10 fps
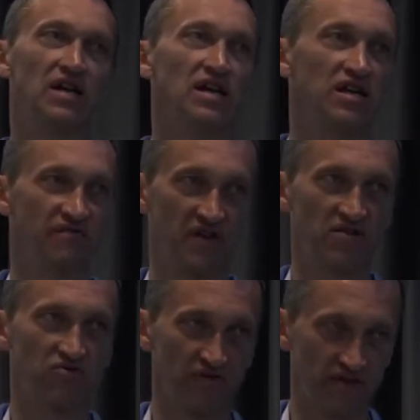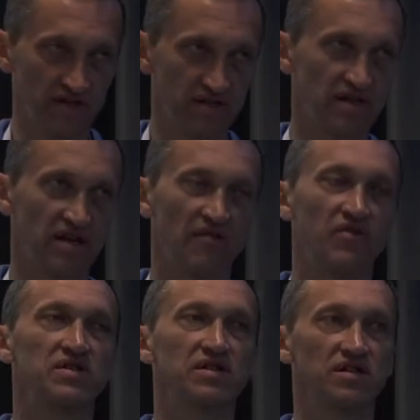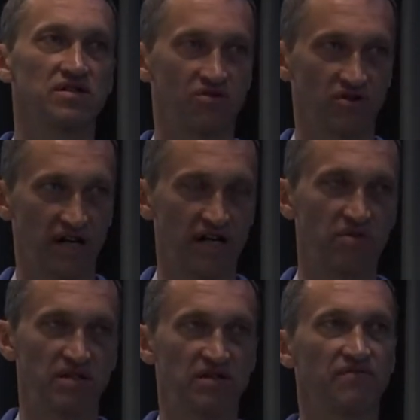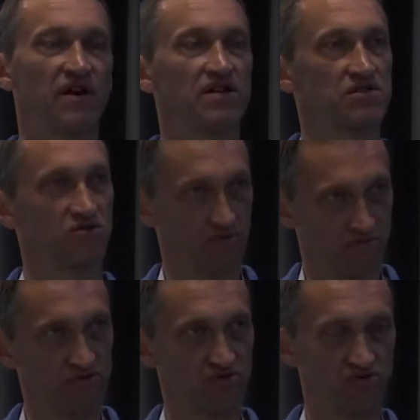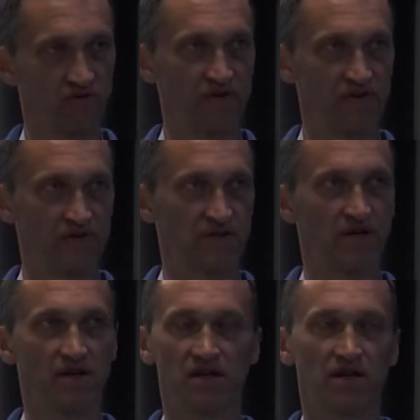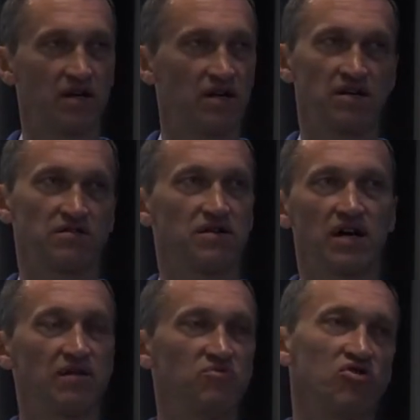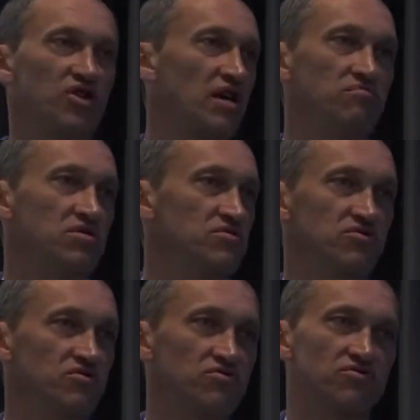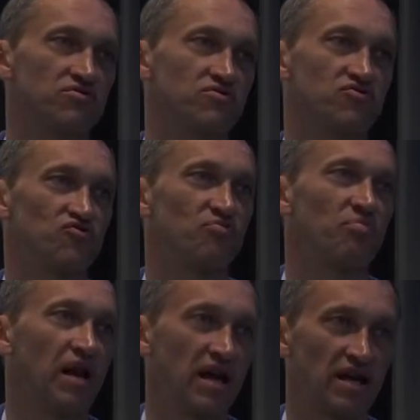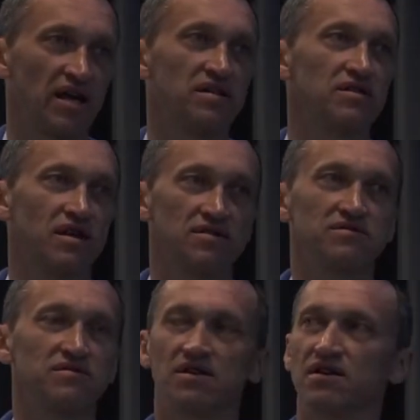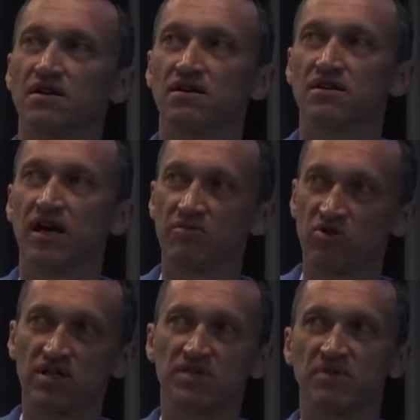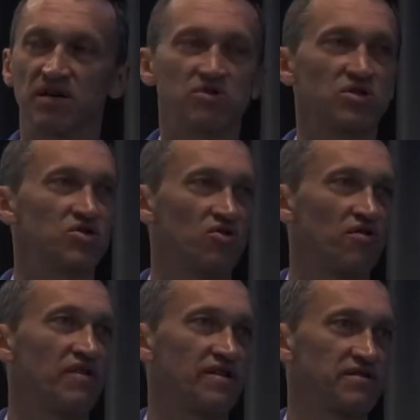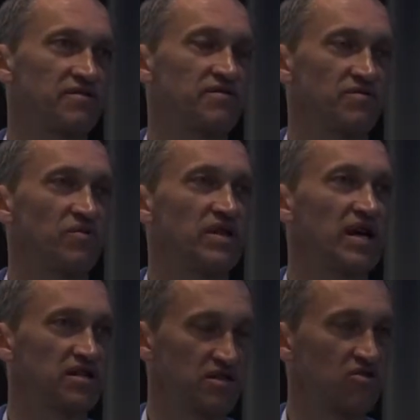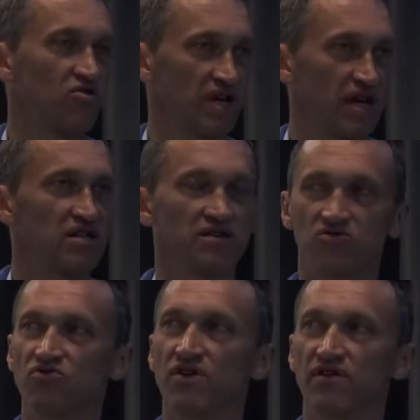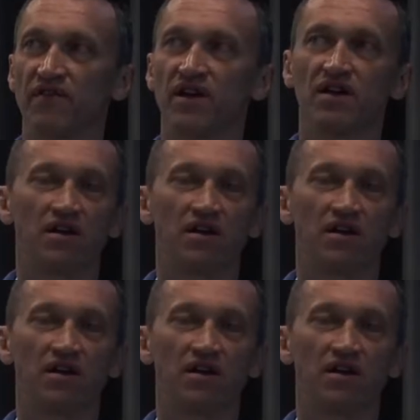If I do this, everything is okay. But if I stop to do this, I'm not able to to to play and and Limonas maybe saw that when I dislocated during the